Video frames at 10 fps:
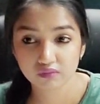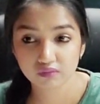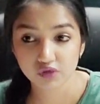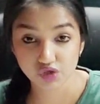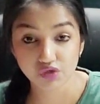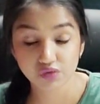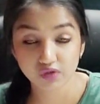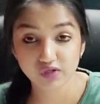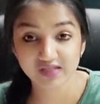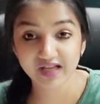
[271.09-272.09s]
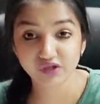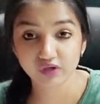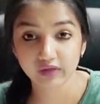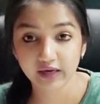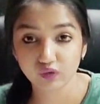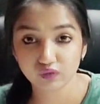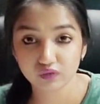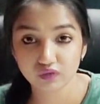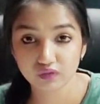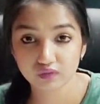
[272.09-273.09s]
you're just going to stand your
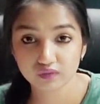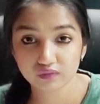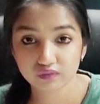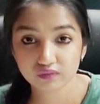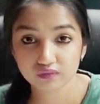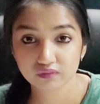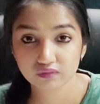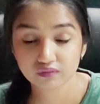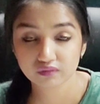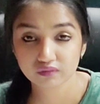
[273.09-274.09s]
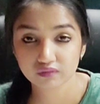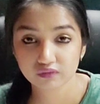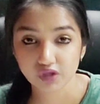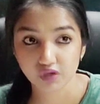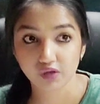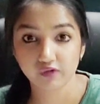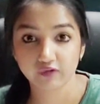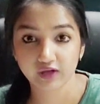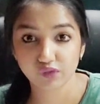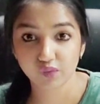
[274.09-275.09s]
ground. You're going to
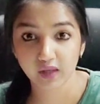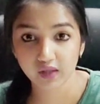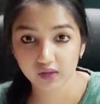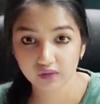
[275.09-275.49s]
fight back.